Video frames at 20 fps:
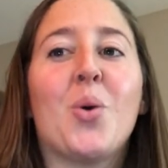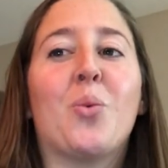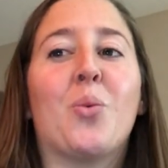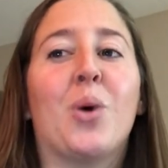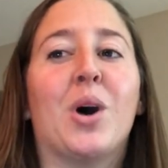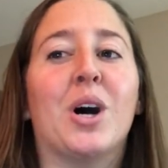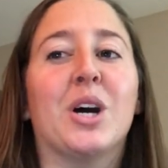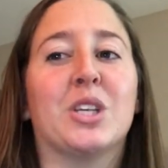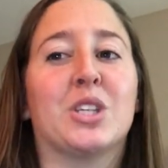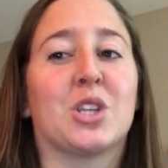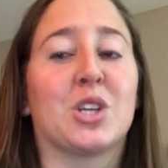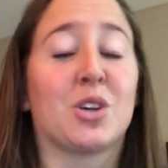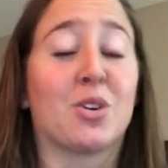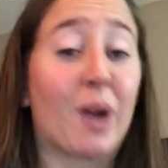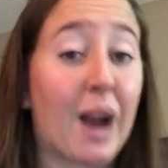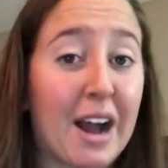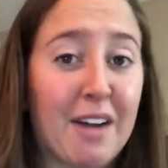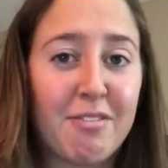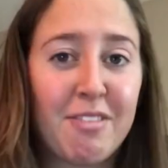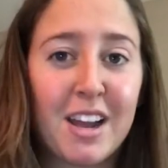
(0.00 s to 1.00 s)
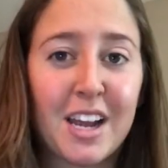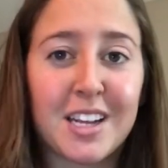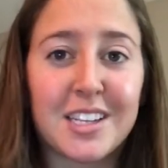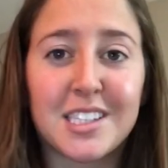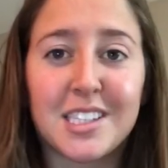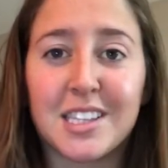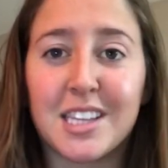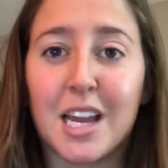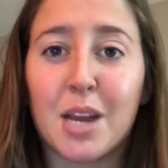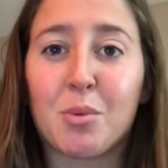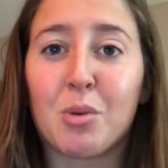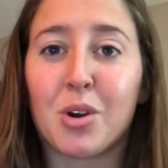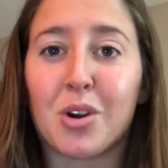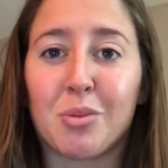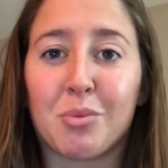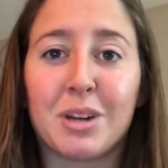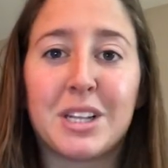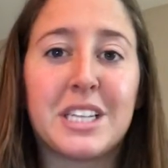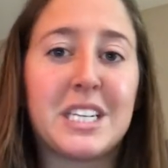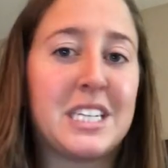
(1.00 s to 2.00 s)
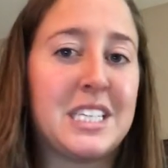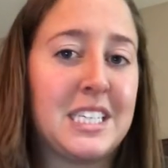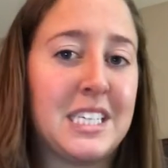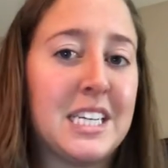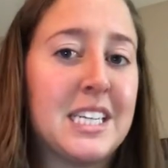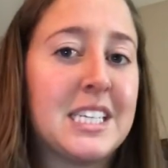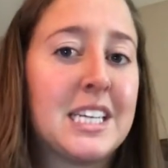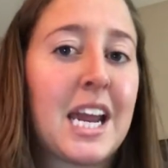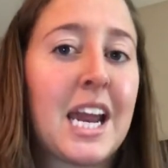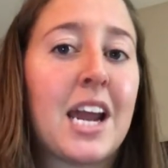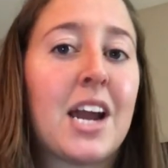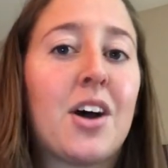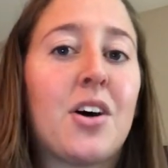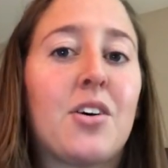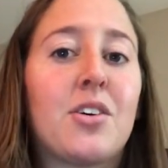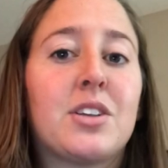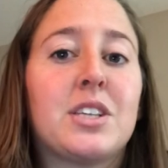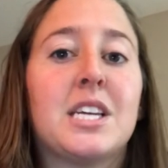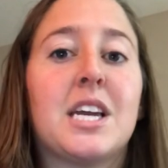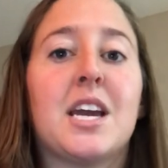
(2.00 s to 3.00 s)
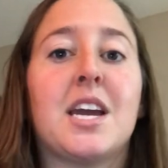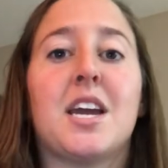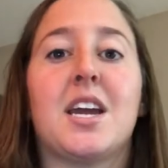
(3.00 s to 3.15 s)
was the graphics. They were really detailed.